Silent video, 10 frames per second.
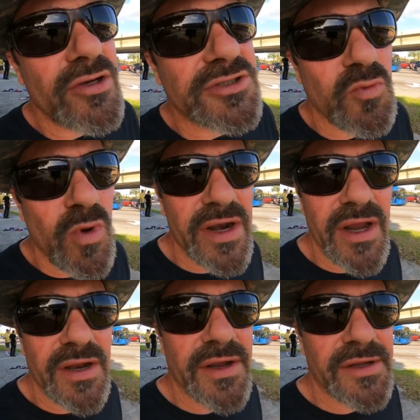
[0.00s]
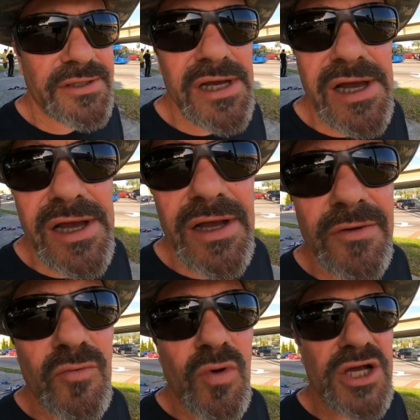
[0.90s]
who's winning,
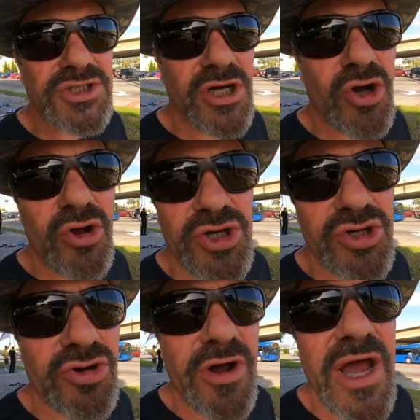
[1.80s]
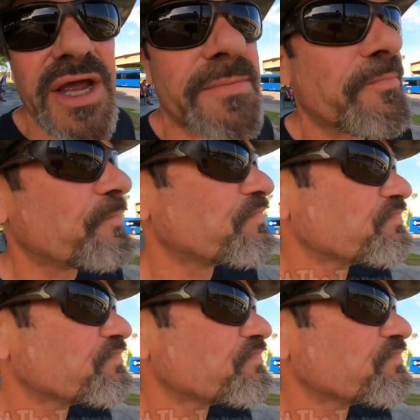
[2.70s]
Russia or Ukraine?